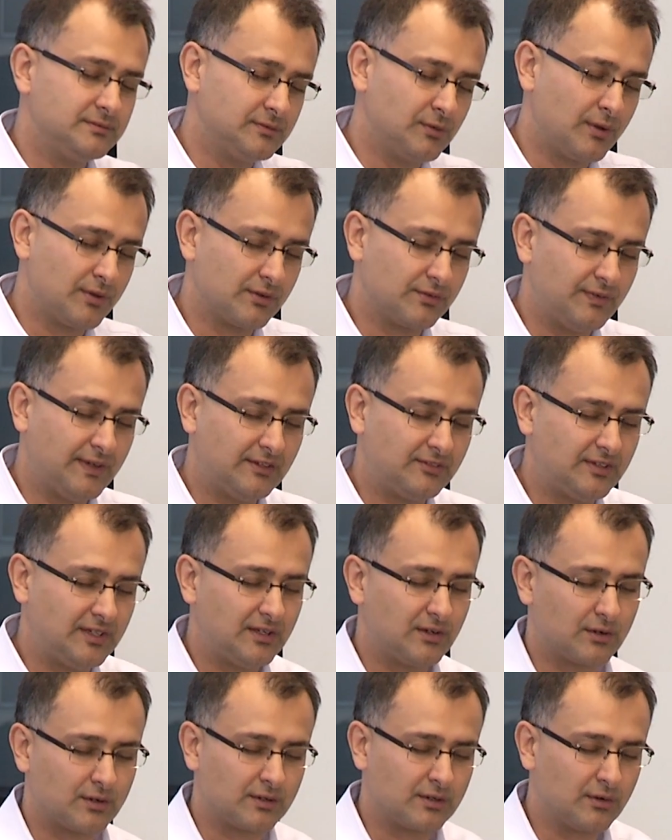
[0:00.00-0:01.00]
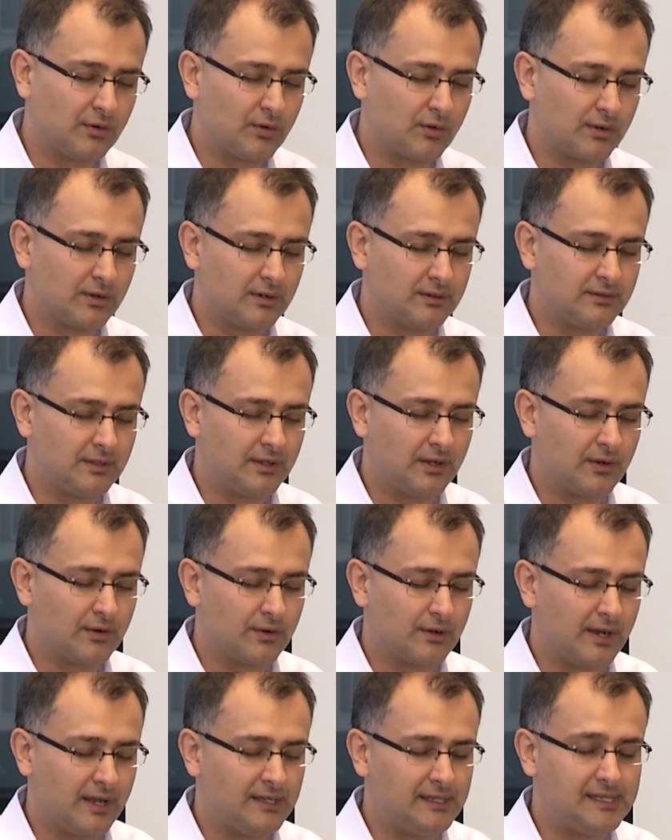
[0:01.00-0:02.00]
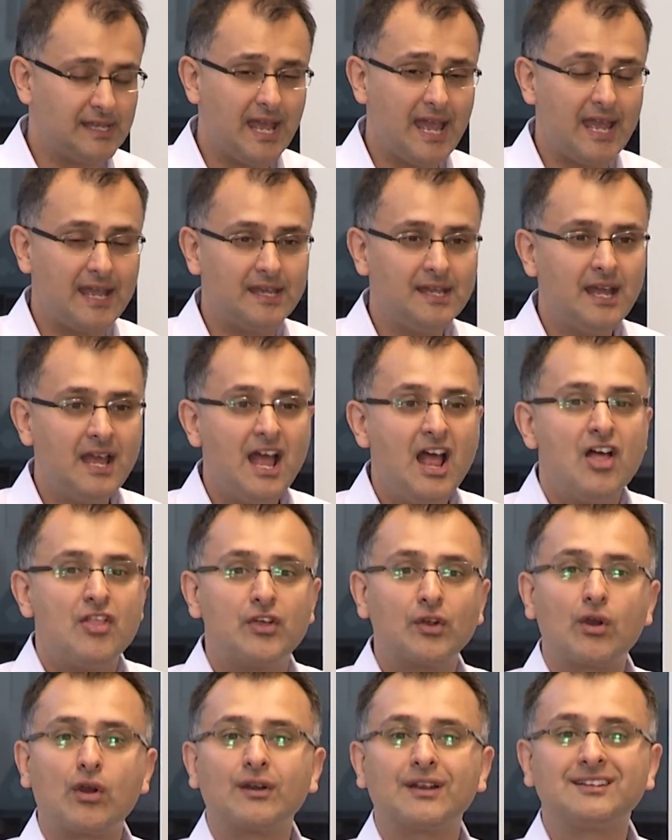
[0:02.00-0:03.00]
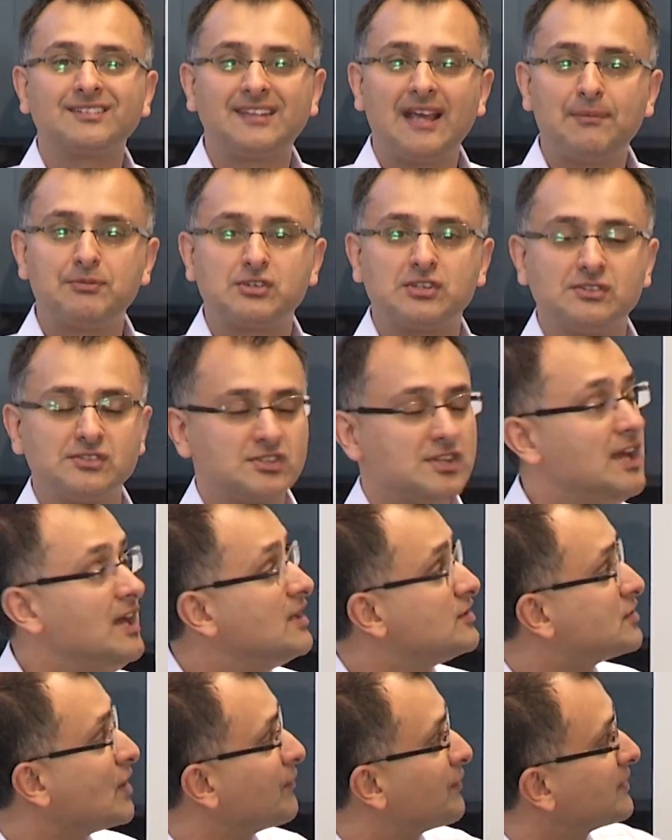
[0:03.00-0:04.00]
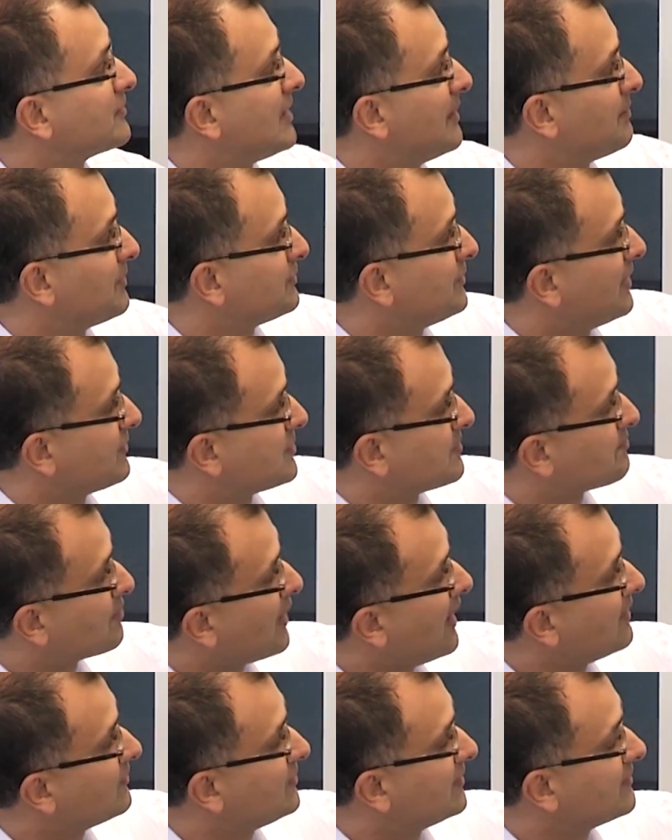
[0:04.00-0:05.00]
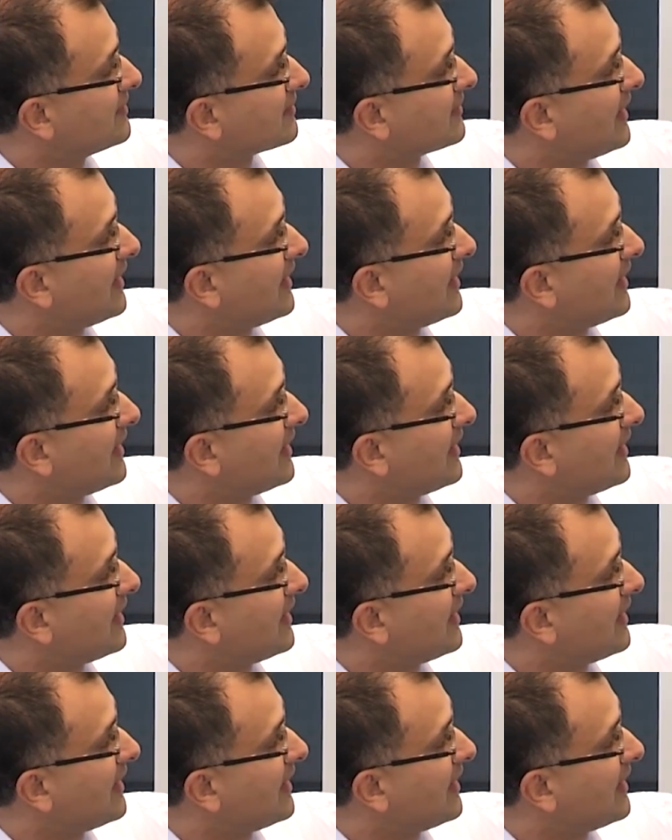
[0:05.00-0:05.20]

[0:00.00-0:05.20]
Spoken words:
whether it's VC or NEA, there are exceptions. So, for example, it's not surprising that